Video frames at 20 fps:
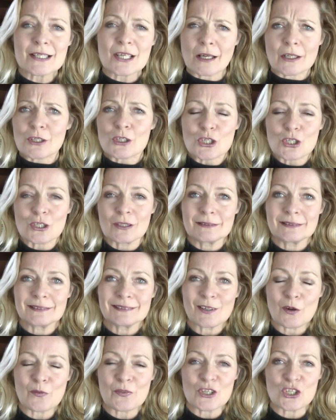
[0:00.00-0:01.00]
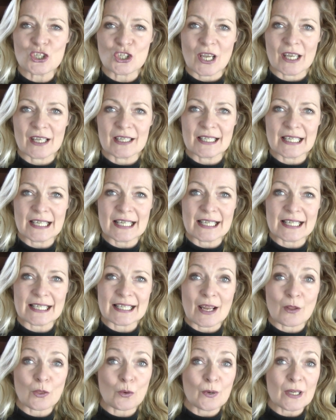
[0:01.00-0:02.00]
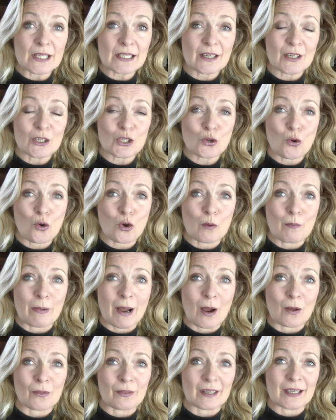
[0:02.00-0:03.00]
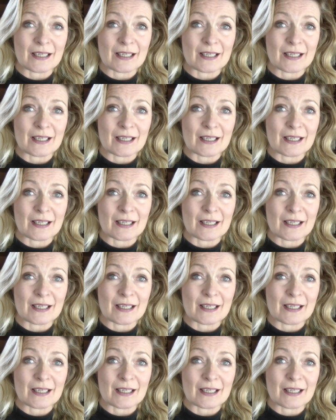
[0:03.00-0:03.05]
touch of the JDs? Now, the reason I talk about